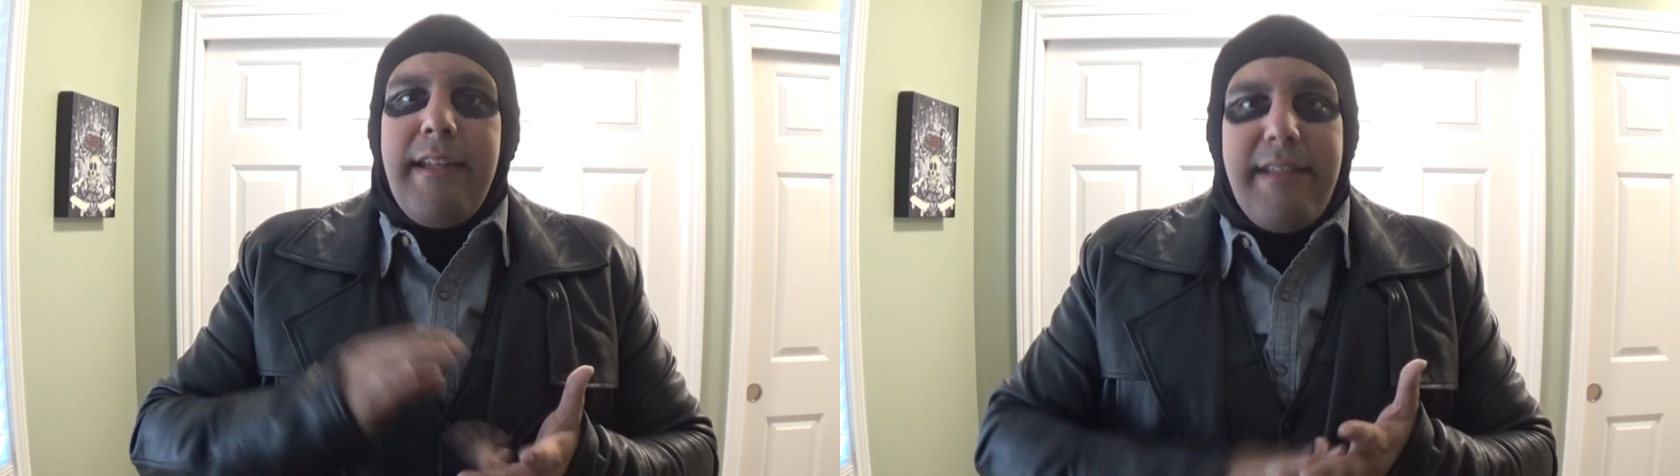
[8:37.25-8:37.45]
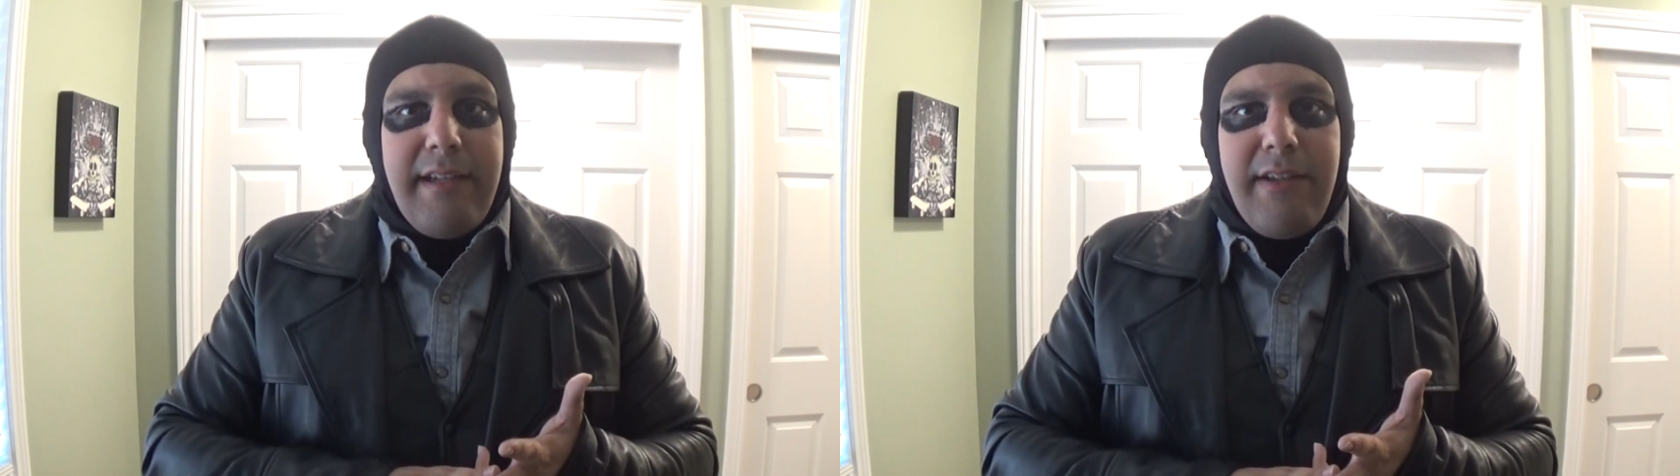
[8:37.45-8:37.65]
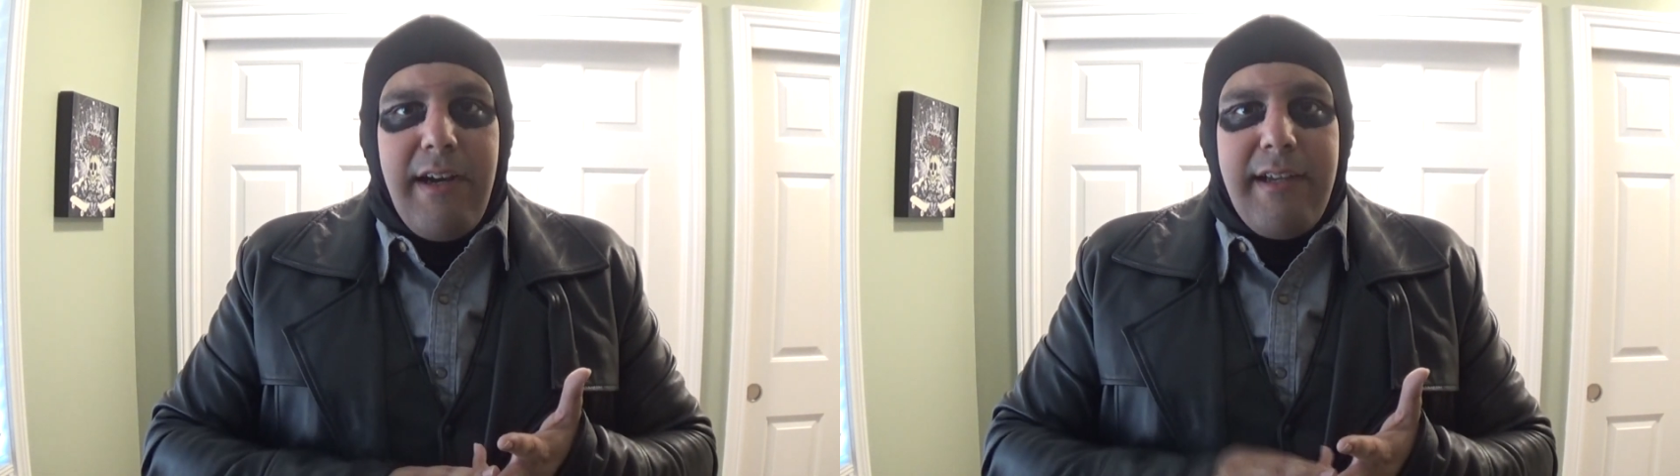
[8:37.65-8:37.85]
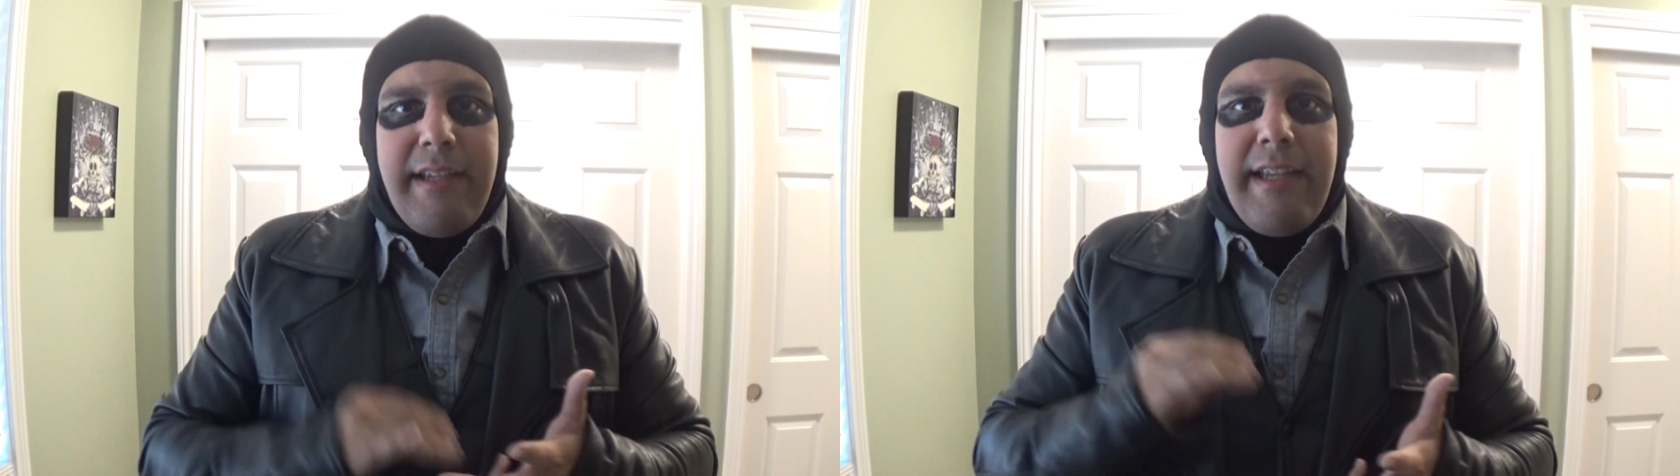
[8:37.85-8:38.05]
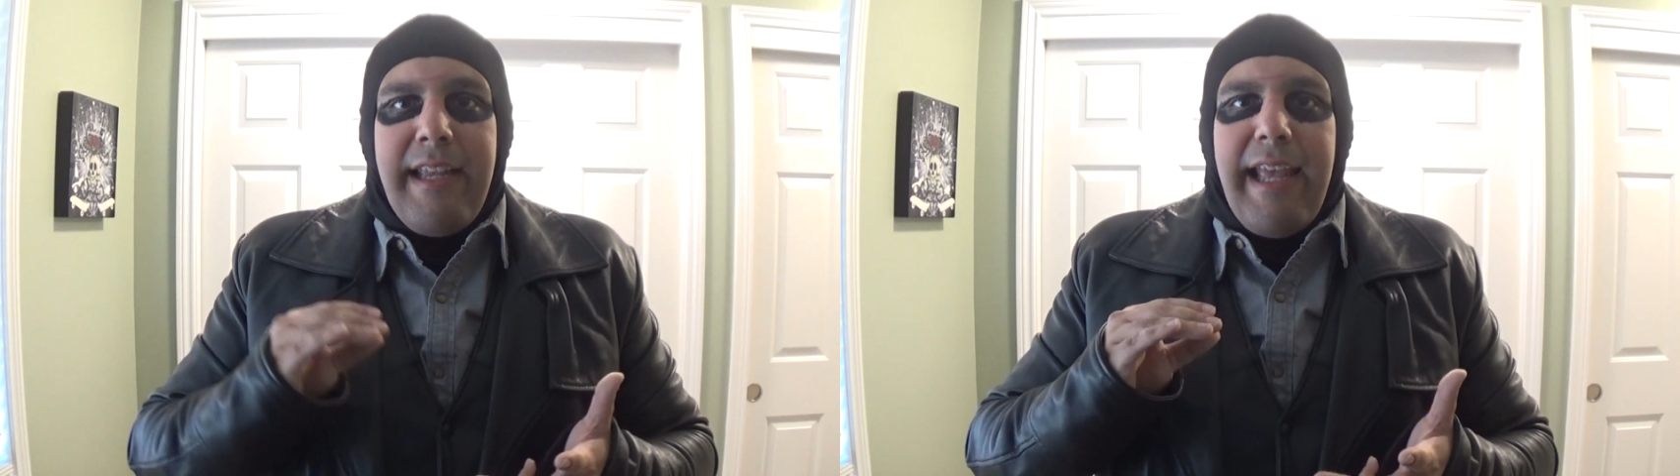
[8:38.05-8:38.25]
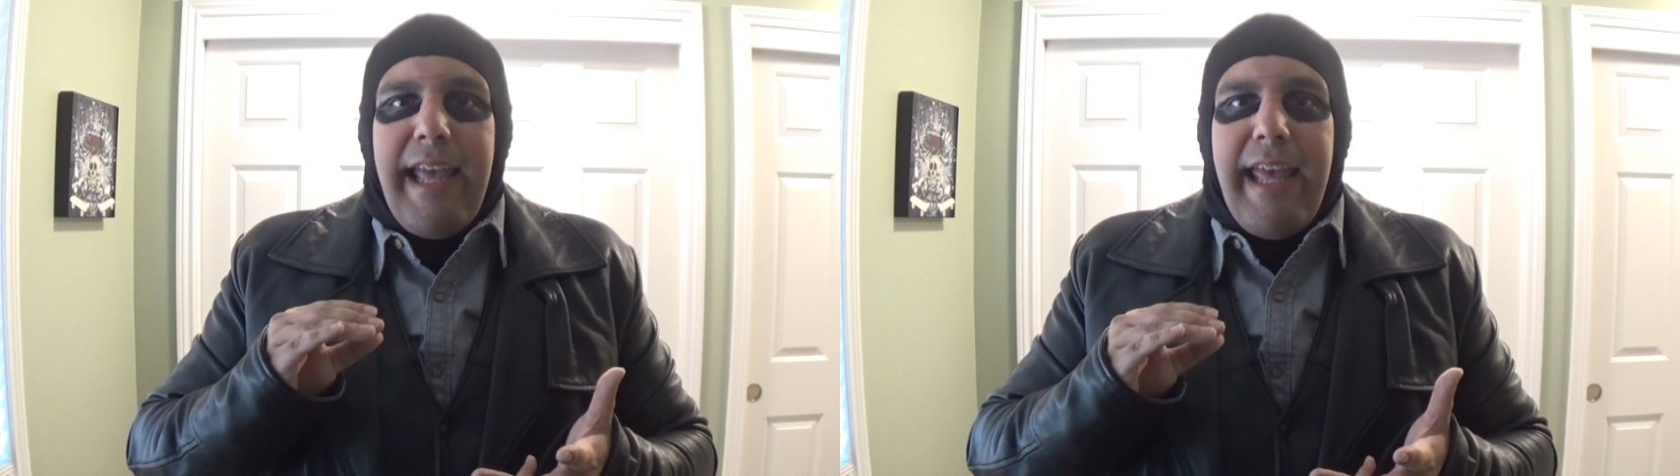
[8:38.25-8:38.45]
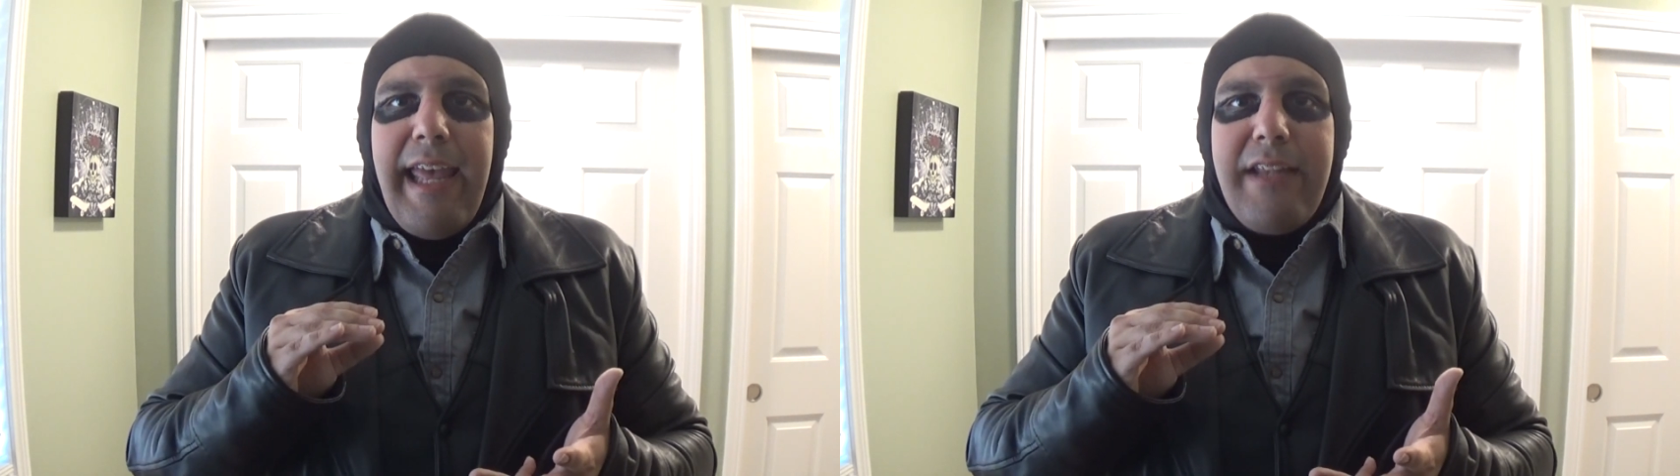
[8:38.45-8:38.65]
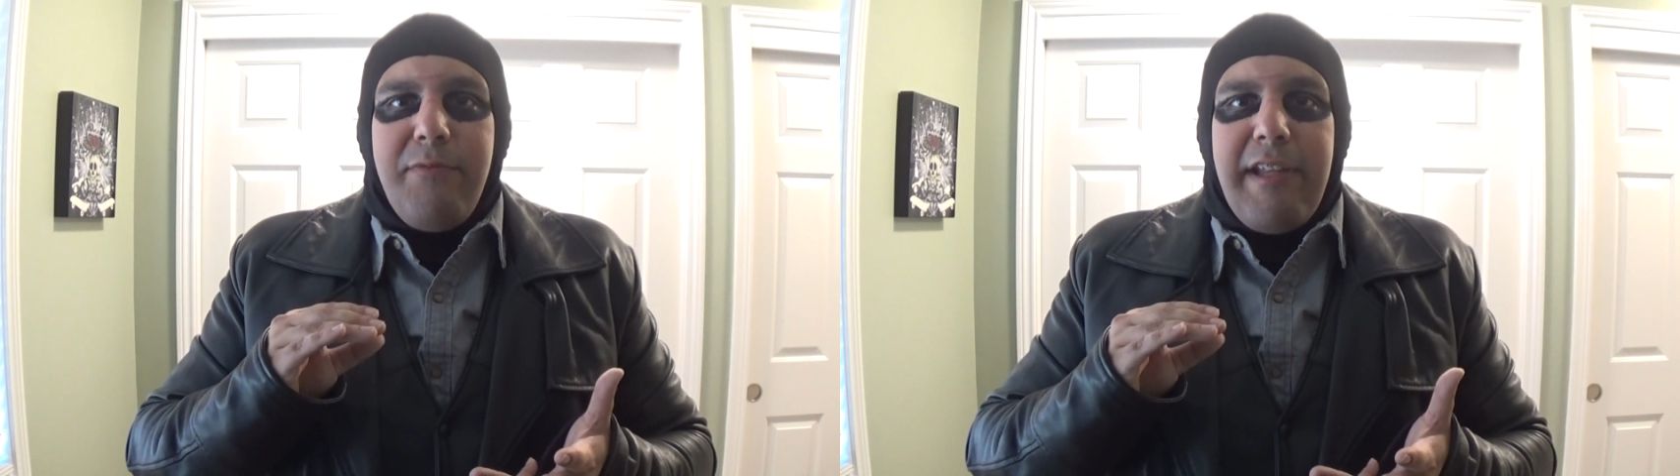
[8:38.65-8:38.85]
TikTok,
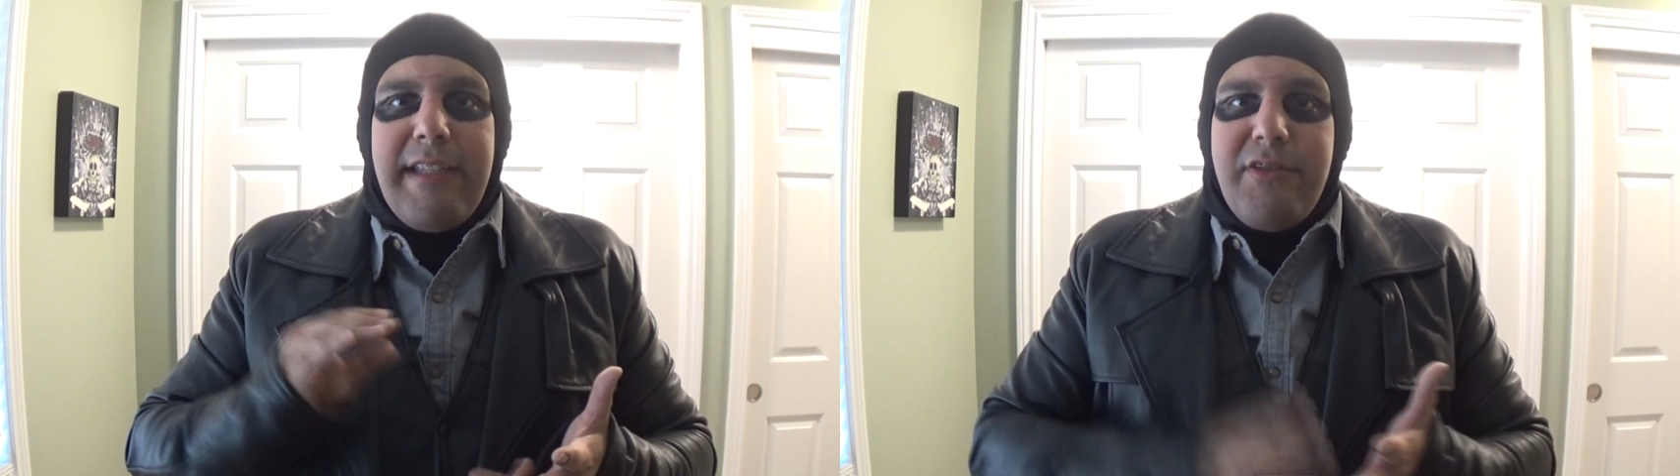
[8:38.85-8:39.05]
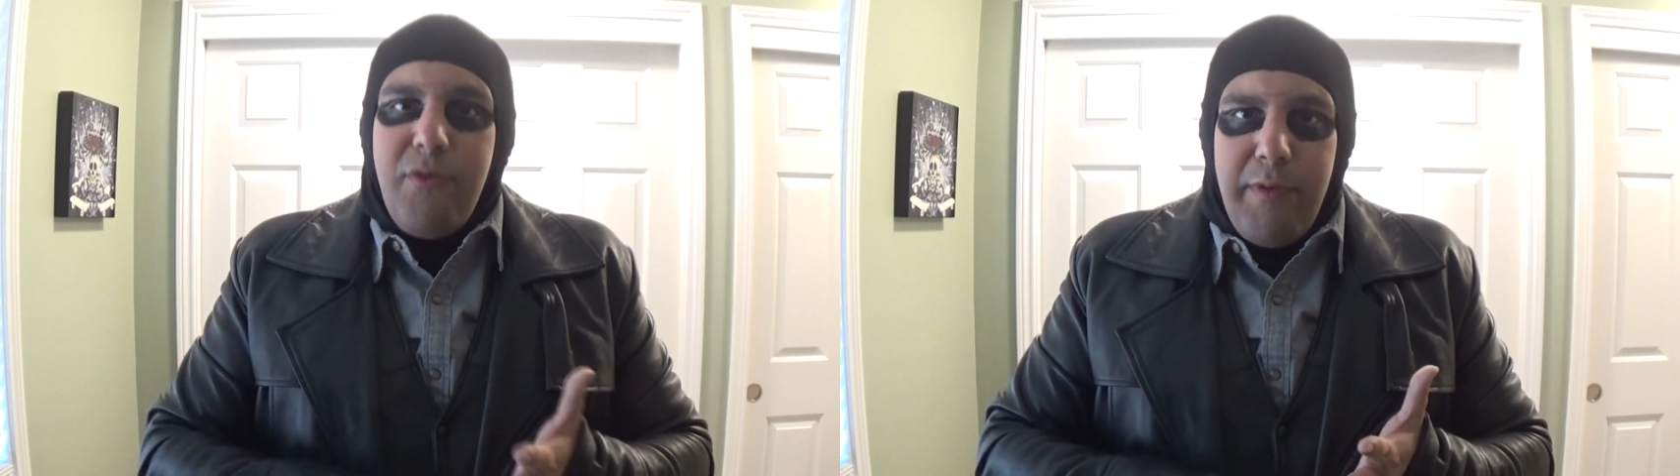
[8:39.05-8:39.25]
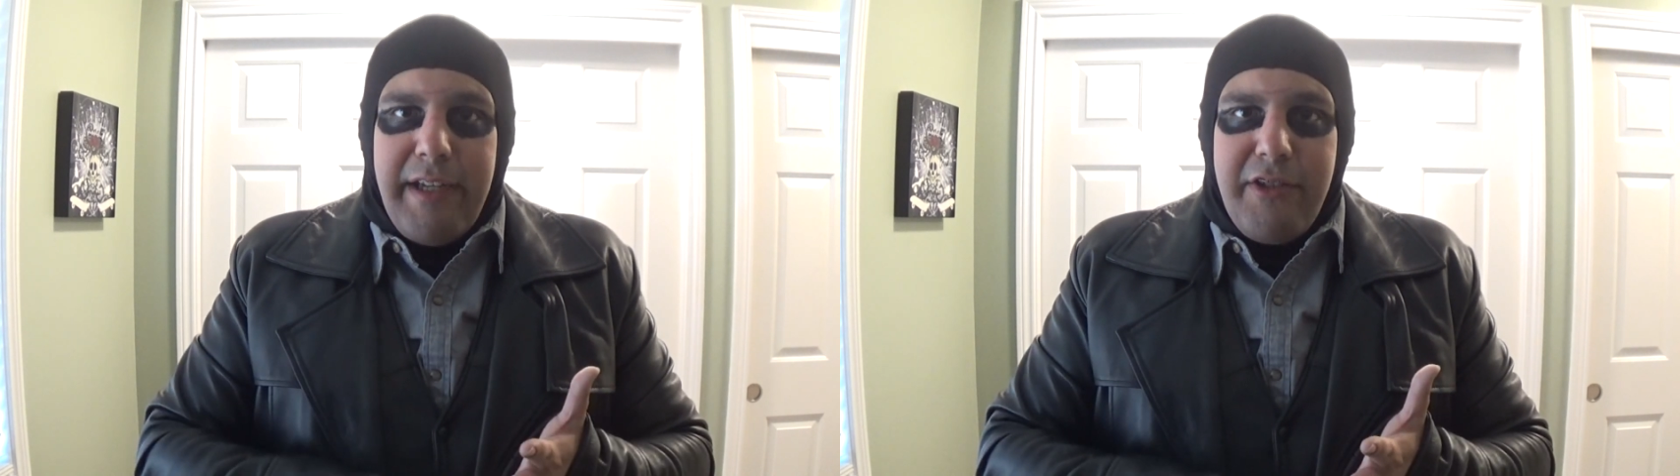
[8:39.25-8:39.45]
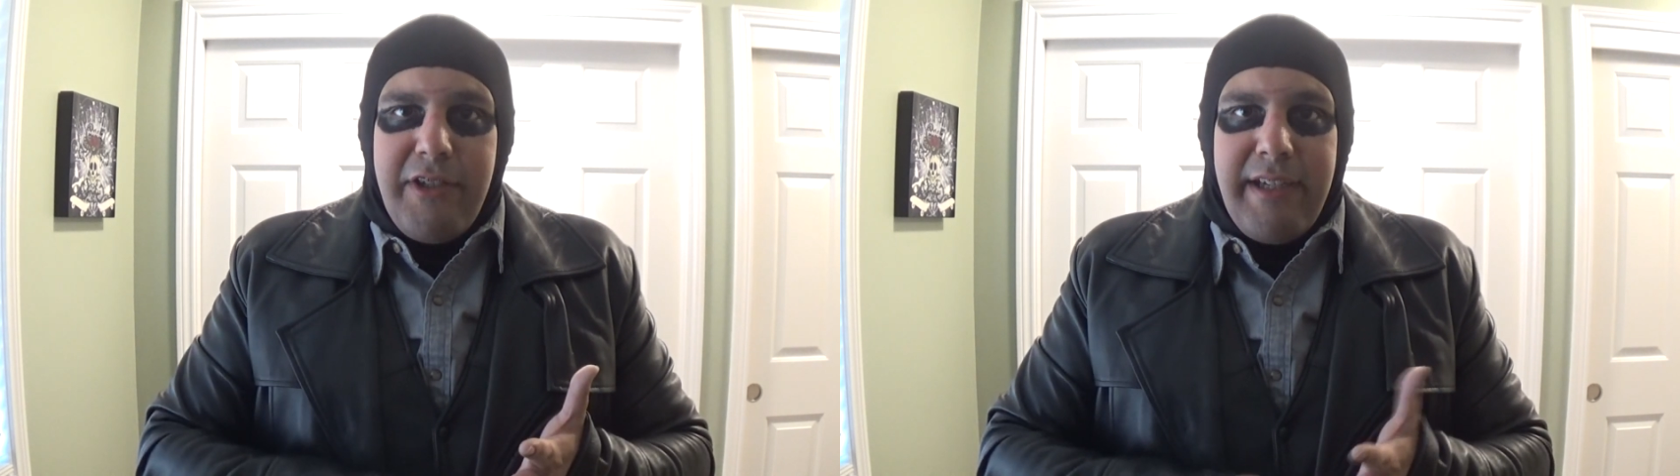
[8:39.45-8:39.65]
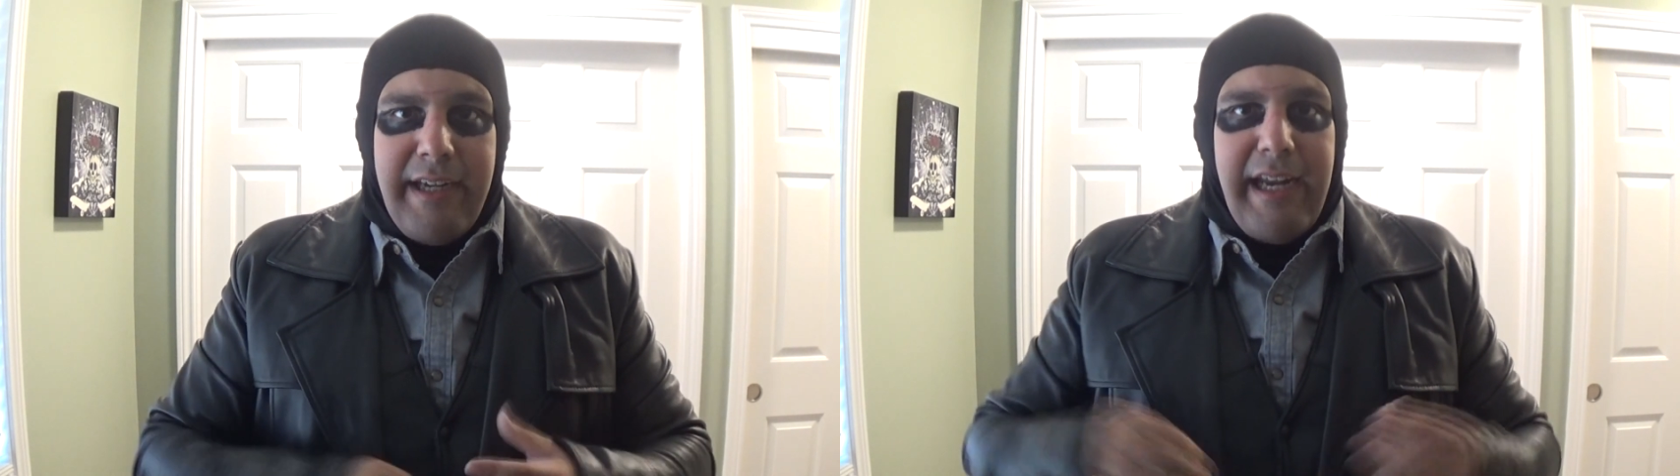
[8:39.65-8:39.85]
as well as Twitch.